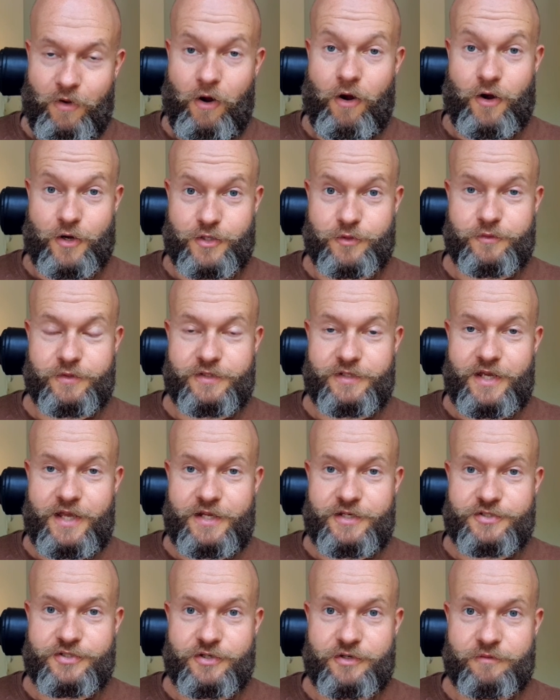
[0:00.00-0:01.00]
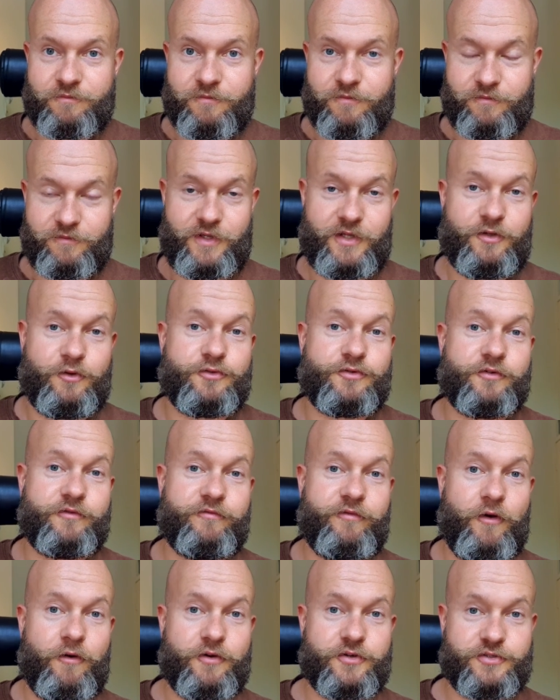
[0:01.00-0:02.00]
Are you in danger? Then you should
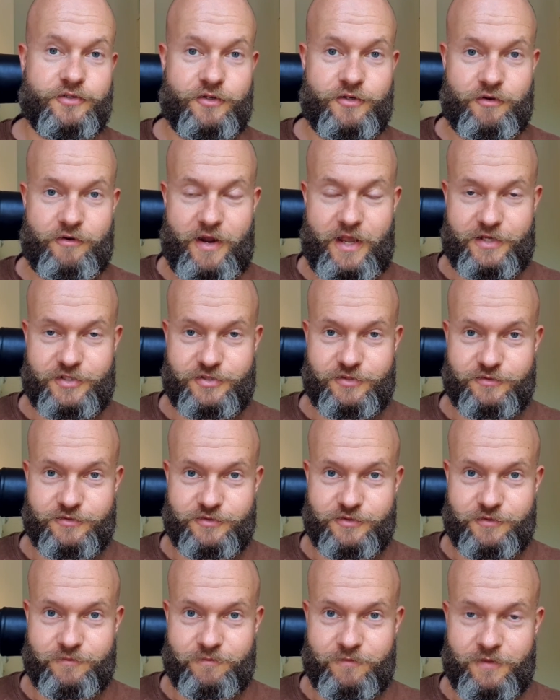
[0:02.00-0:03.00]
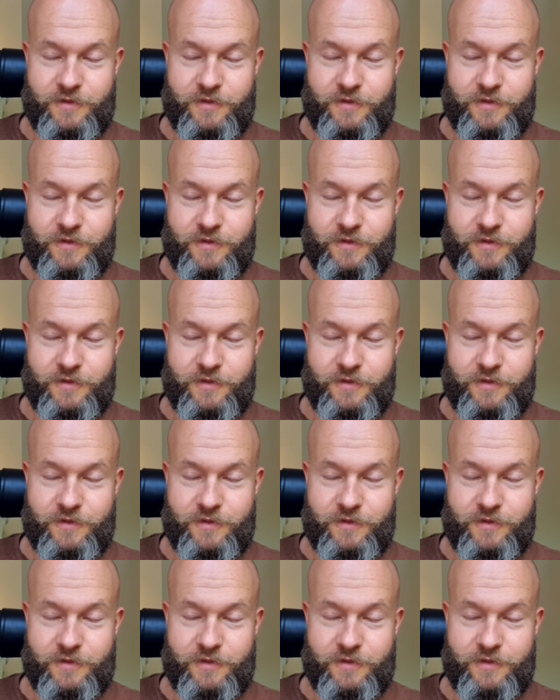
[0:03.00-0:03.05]
focus on your actions.